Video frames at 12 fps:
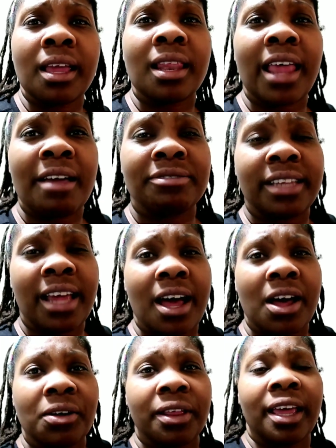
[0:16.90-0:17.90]
and
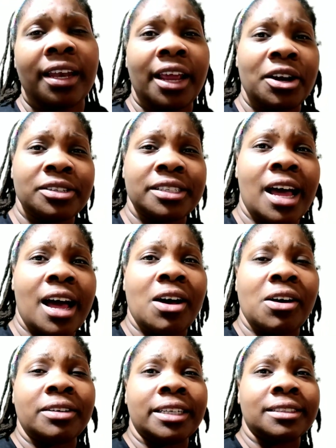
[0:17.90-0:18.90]
lifestyle and
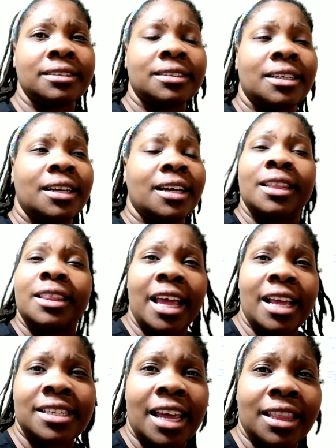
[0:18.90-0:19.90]
hairstyle and
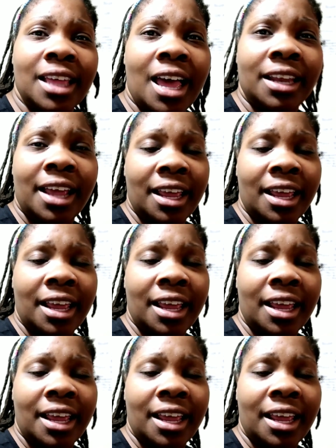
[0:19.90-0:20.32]
things like that.